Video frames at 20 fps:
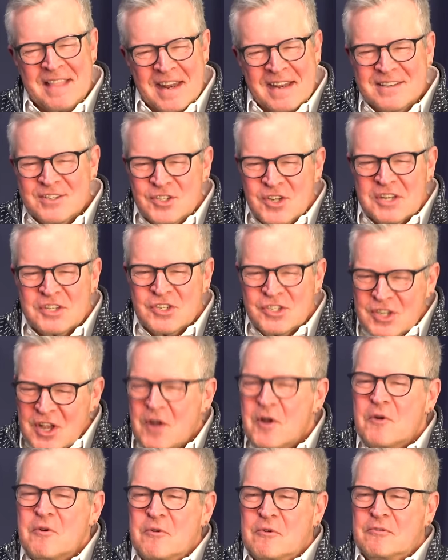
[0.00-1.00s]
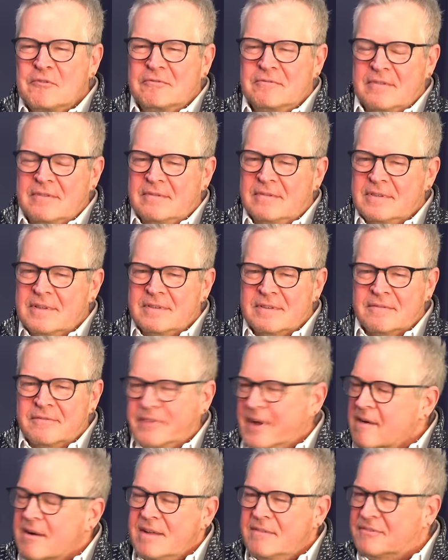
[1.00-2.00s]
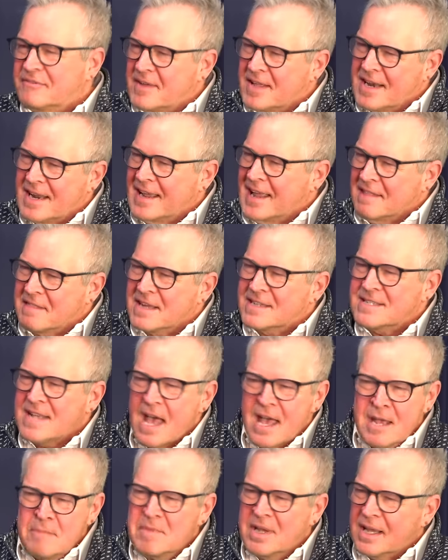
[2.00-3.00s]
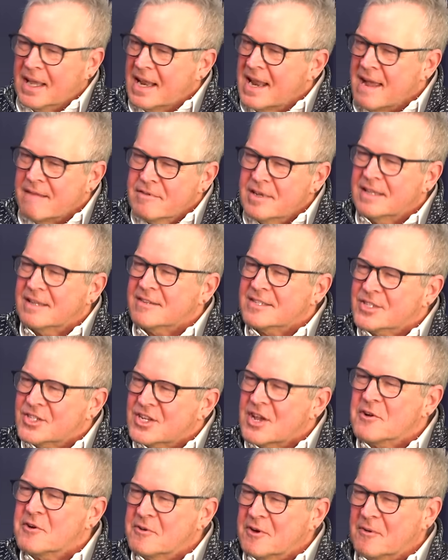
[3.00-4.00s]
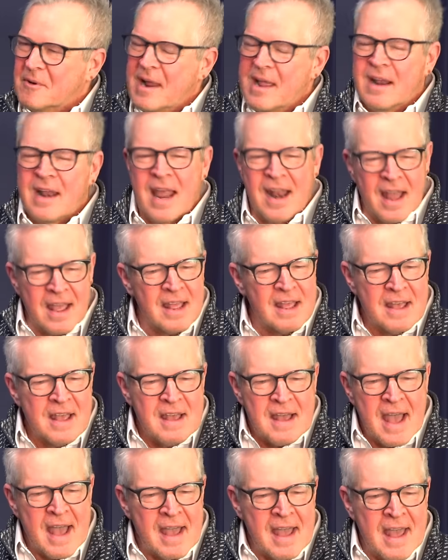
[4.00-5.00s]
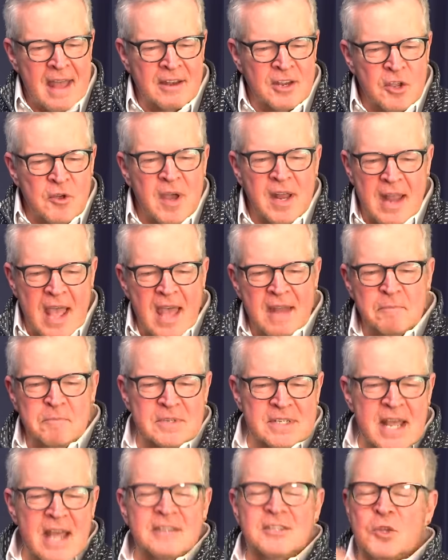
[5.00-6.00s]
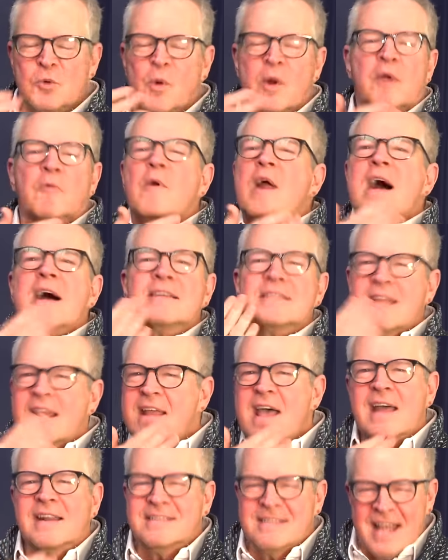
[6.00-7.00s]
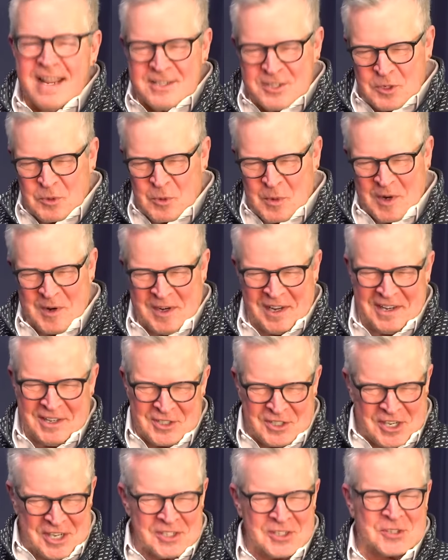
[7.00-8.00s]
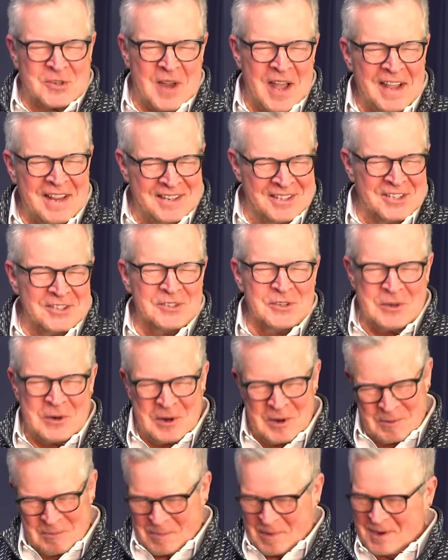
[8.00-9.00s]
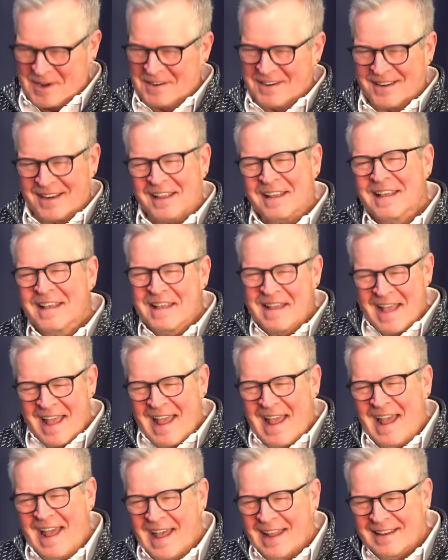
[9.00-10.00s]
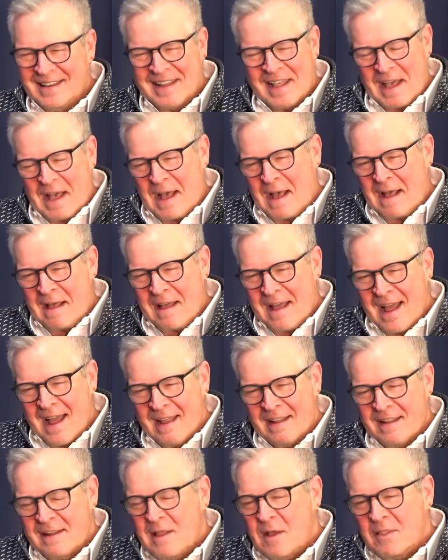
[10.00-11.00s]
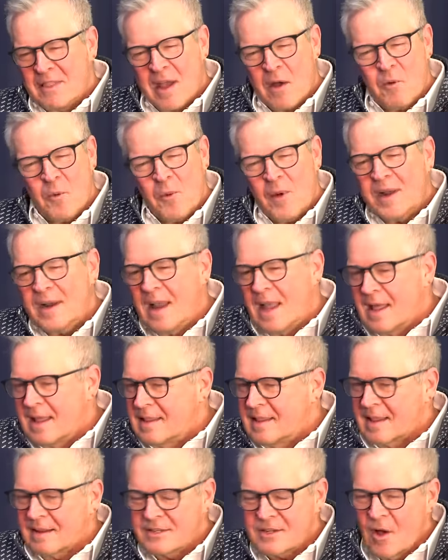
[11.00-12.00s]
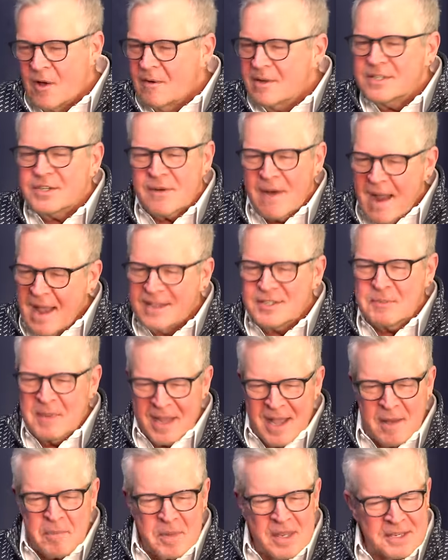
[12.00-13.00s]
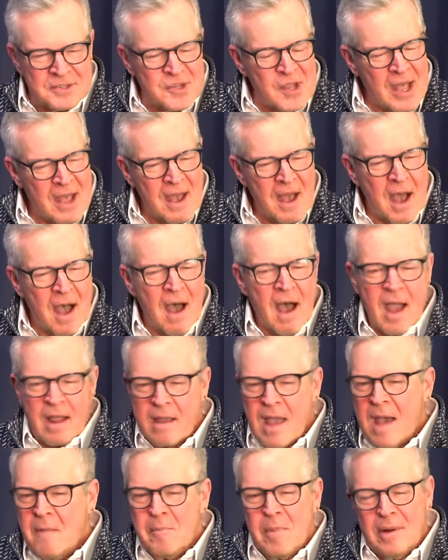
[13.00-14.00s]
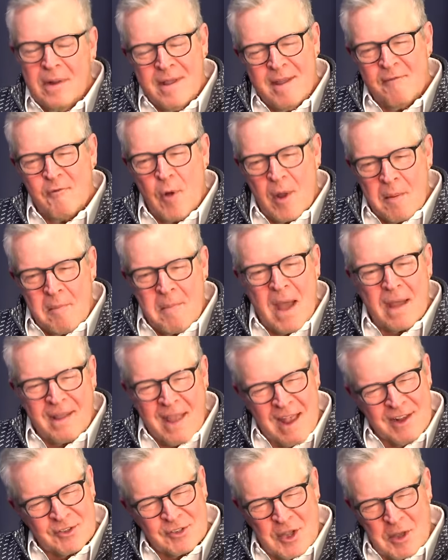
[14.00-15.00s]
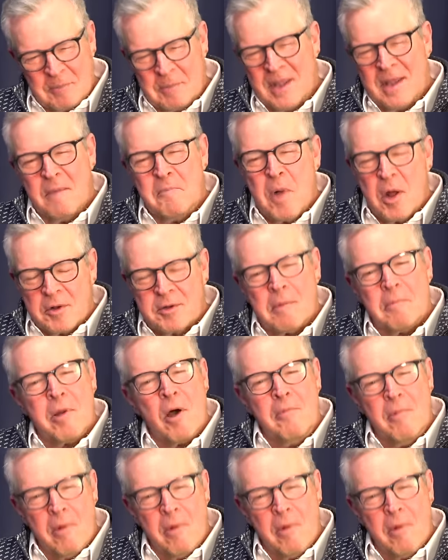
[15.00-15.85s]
that is just so very funny, and the timing and everything is so great. And I, and you had had dental work. Roz had had dental work, and she's trying to do her part. And, uh, and that one line that always cracks me up is, "I can't believe one of my guests could be a multiple